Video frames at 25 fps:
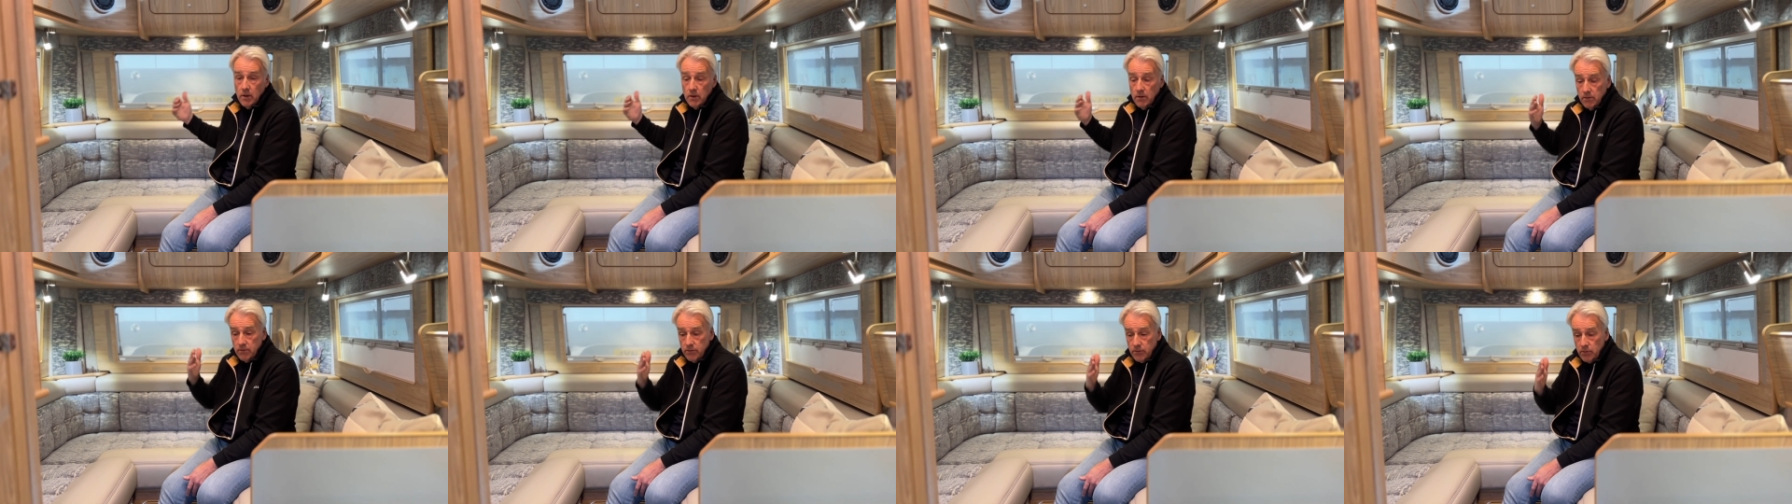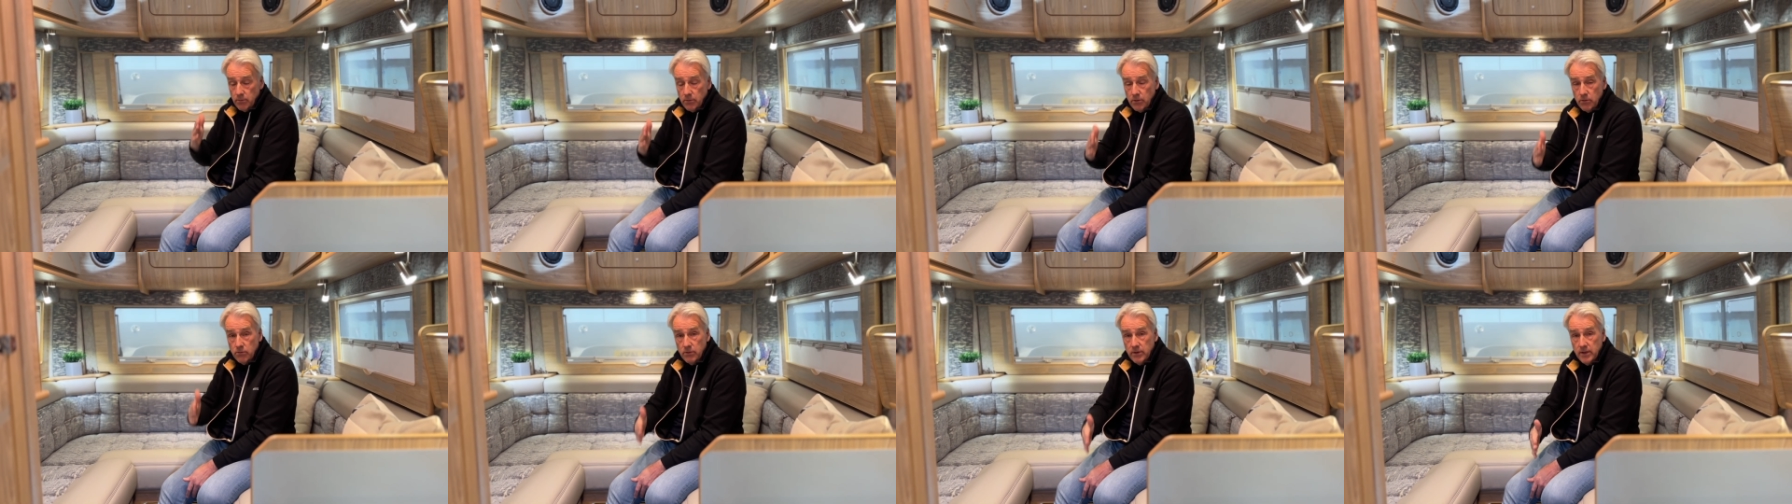
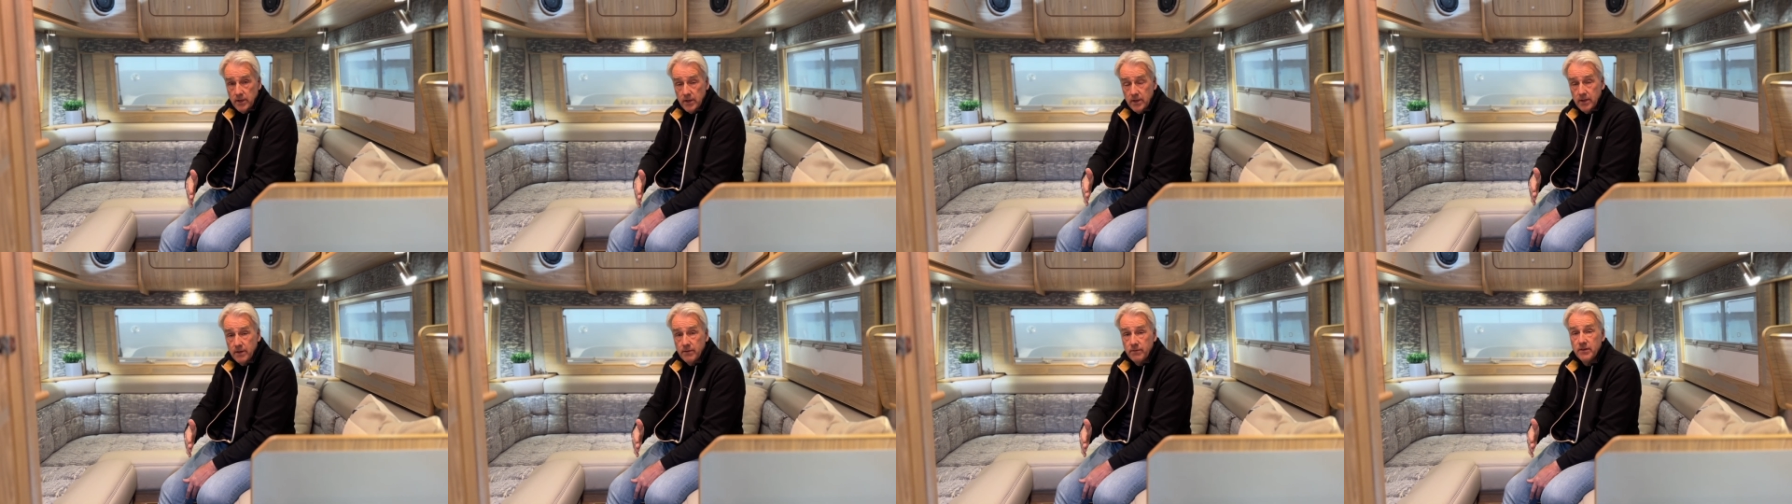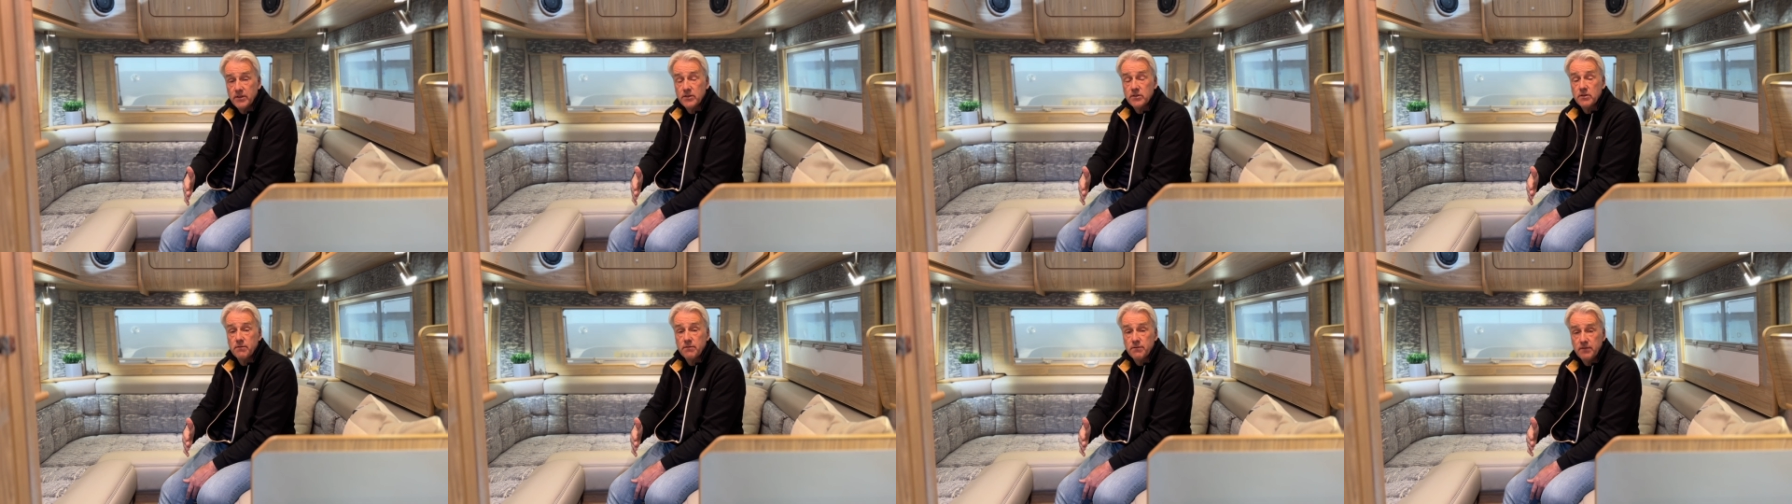from the rear if
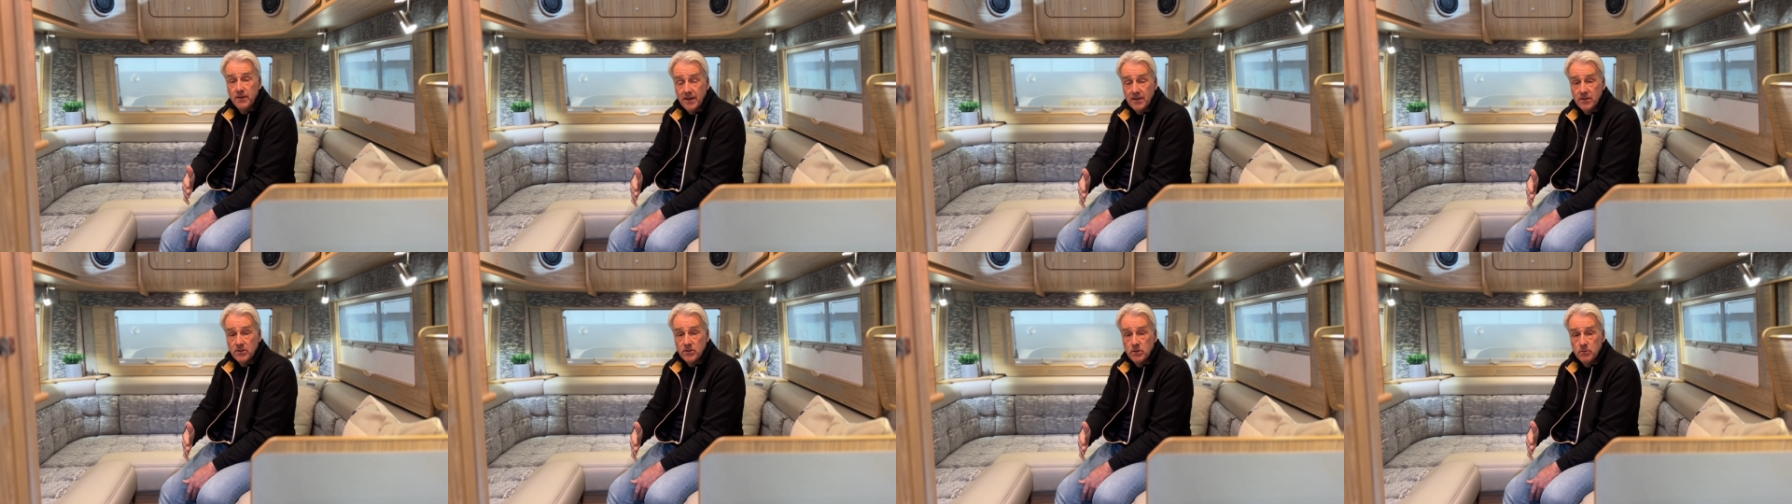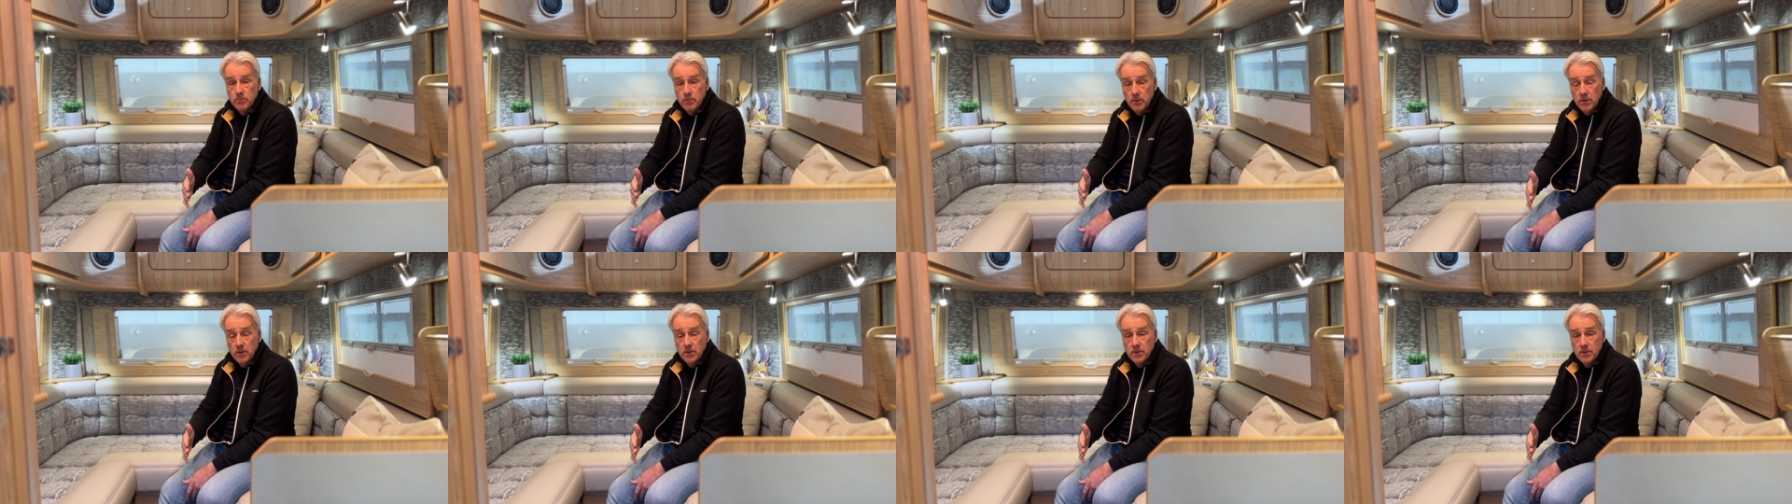it's a factory
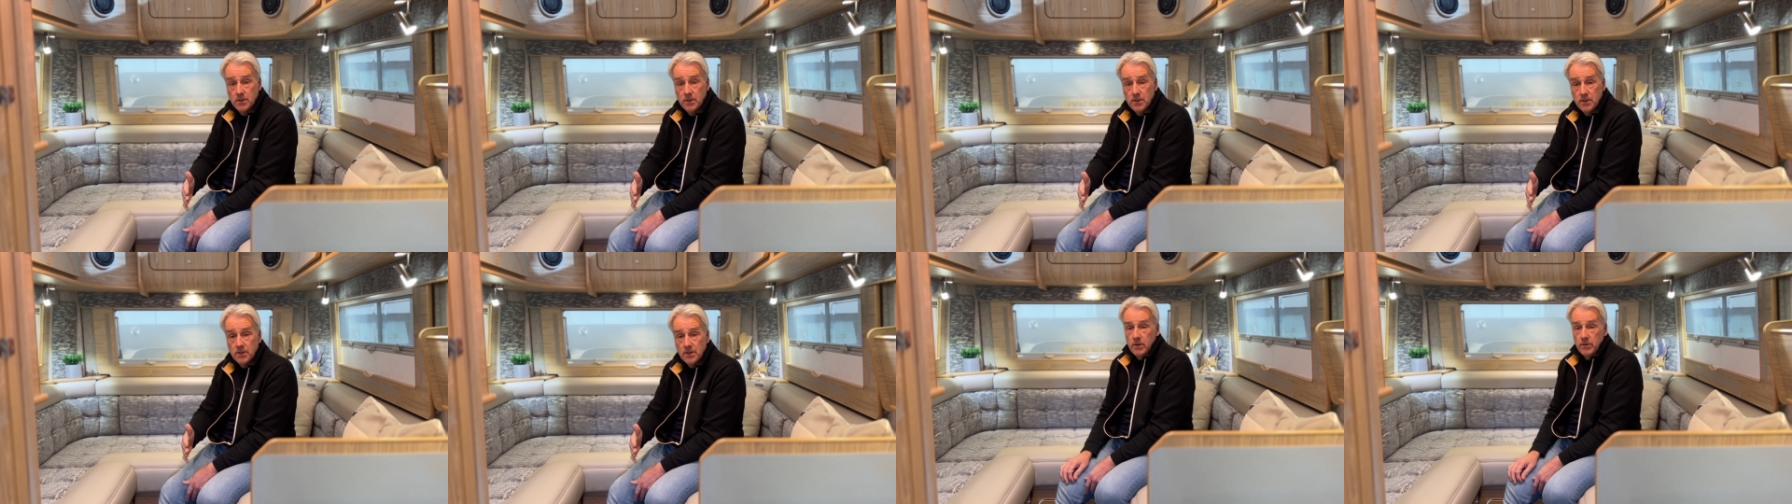built.